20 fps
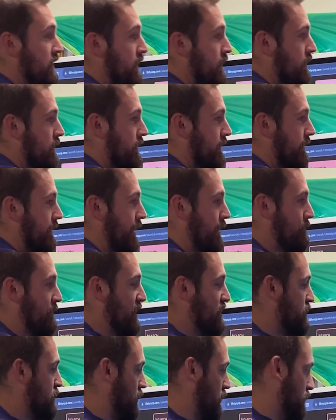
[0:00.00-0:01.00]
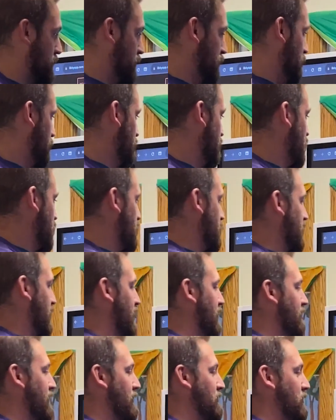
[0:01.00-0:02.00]
clear out my search, just to
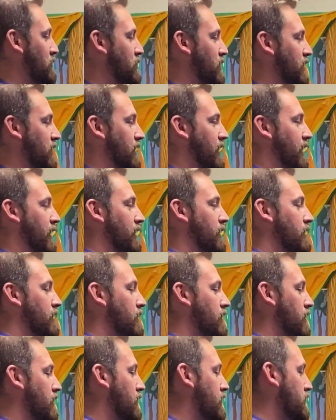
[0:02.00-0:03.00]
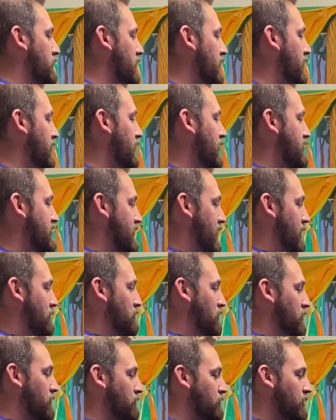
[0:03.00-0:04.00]
give everybody a clean
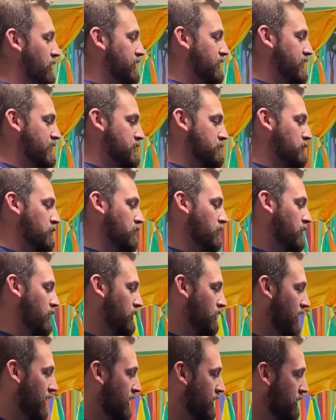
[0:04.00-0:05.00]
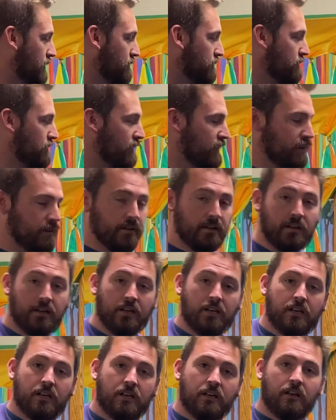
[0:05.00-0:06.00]
example of what this will look like.
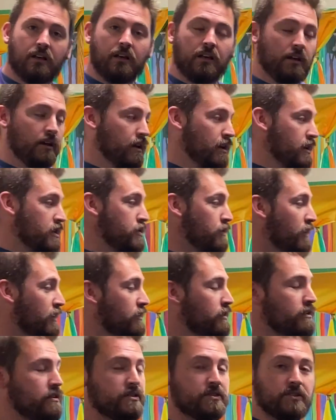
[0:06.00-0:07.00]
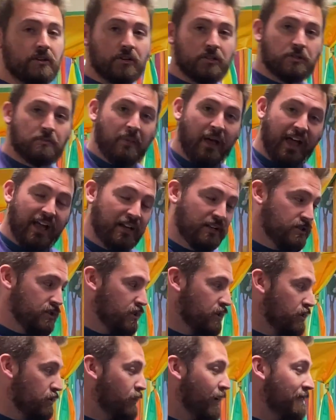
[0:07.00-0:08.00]
So under the search page,
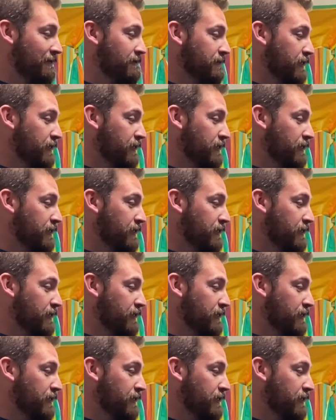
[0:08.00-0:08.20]
you have